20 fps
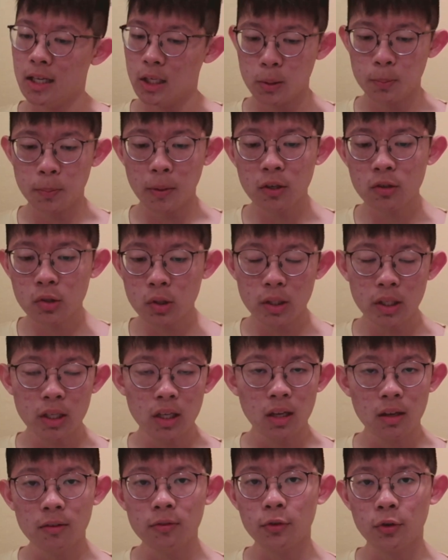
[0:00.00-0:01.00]

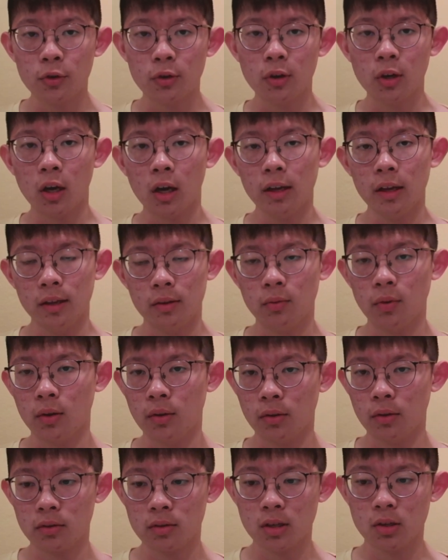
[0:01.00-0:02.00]
especially if you're not in
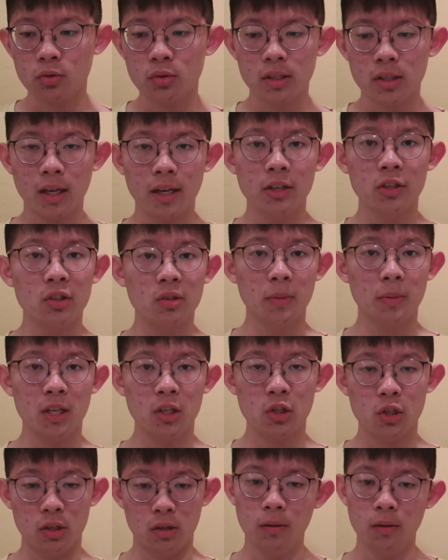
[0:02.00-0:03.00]
one of those countries I just
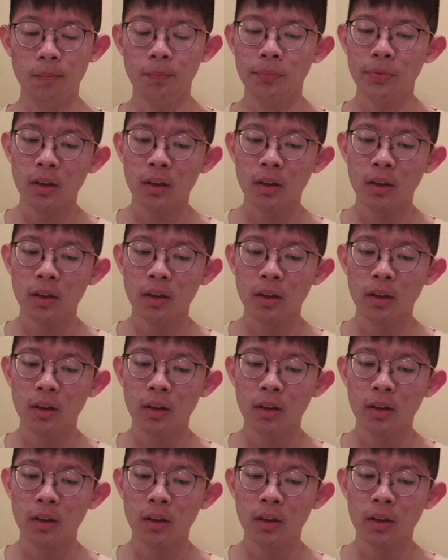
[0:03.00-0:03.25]
mentioned.